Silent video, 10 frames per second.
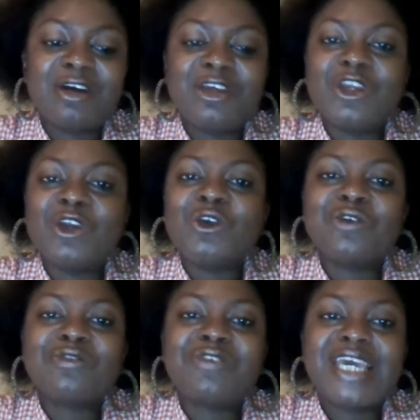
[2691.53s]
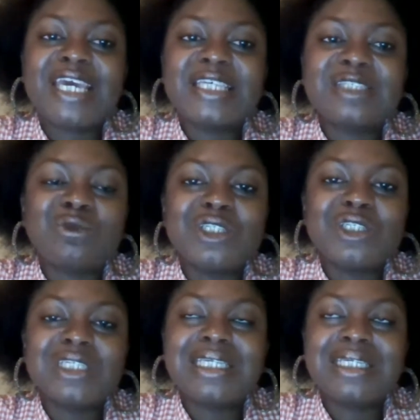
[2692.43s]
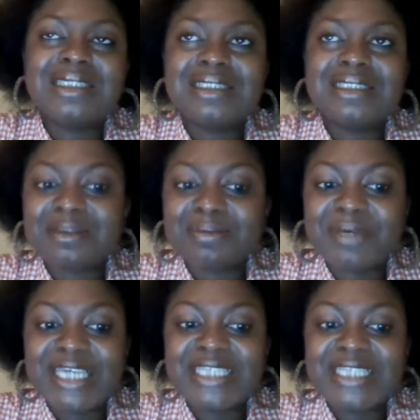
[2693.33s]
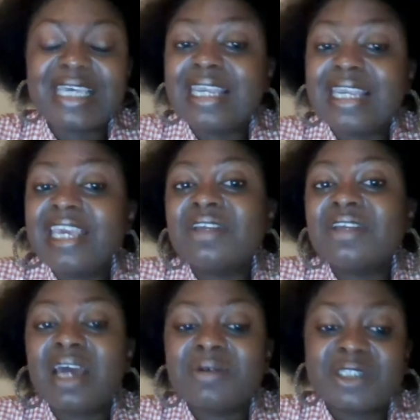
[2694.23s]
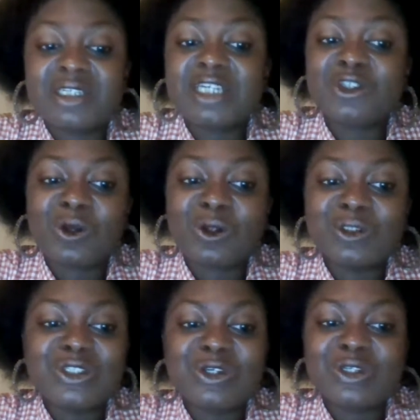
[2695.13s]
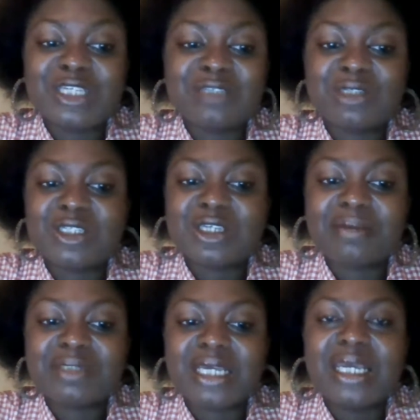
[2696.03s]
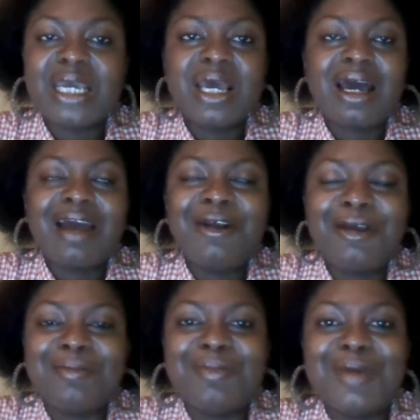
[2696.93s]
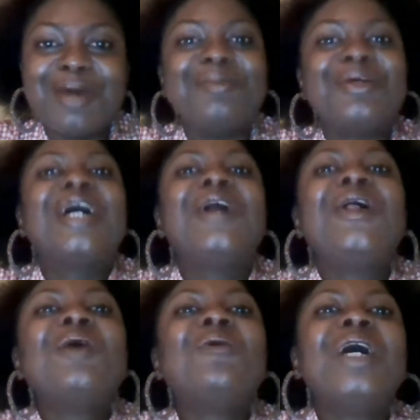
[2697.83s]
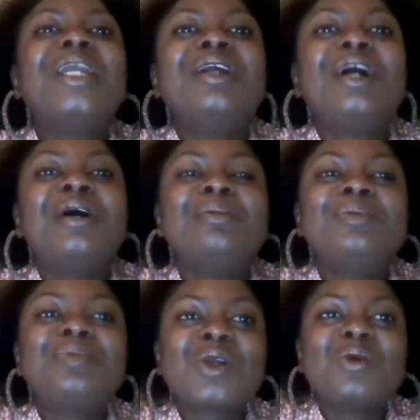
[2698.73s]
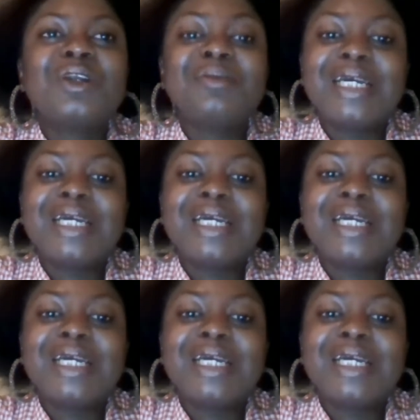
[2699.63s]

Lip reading: You know, your fears would dissipate. And even now as an adult, you know, there's been times that I remember when one of my